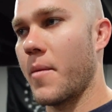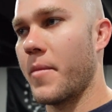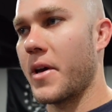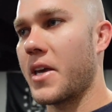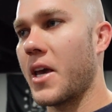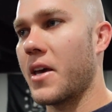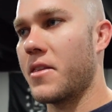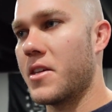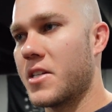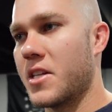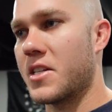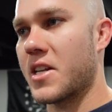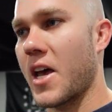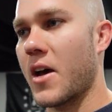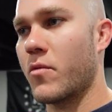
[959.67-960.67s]
Again, this
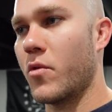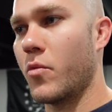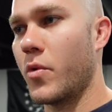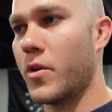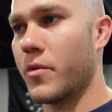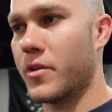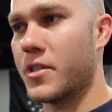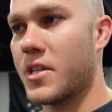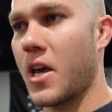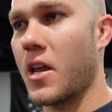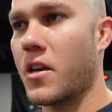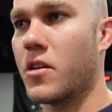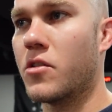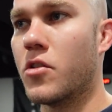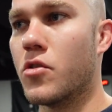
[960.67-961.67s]
is not what we were
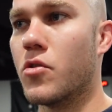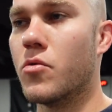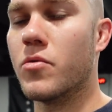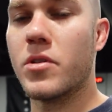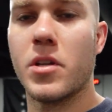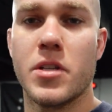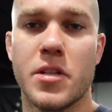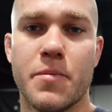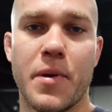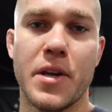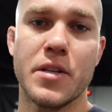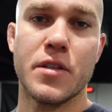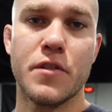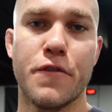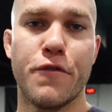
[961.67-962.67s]
intending to use this
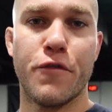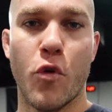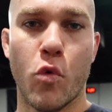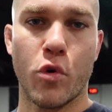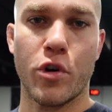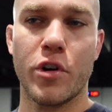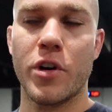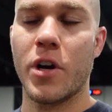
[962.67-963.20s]
space for,